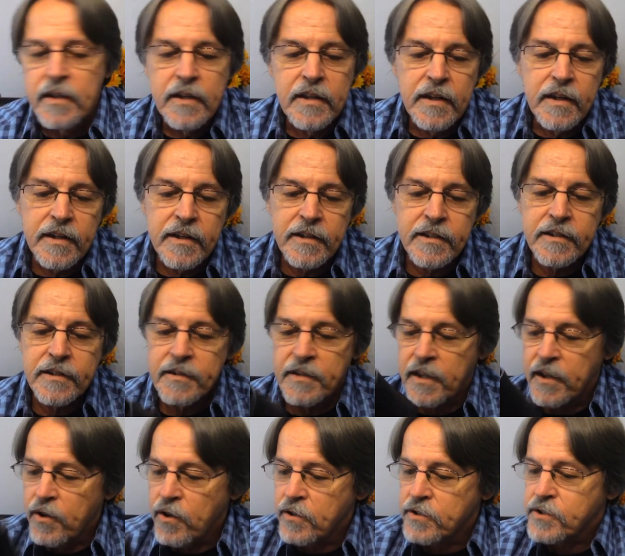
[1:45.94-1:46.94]
Uh, it
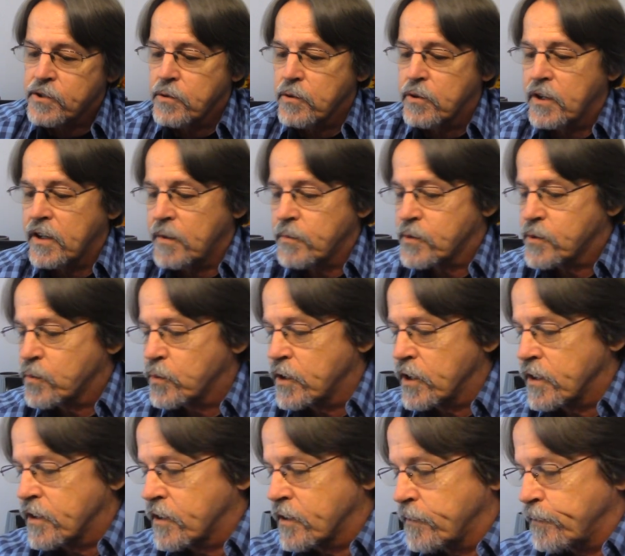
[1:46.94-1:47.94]
also comes
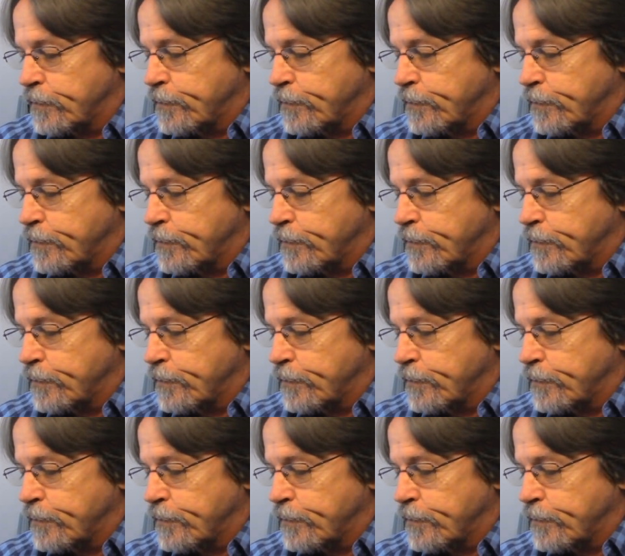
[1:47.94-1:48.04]
with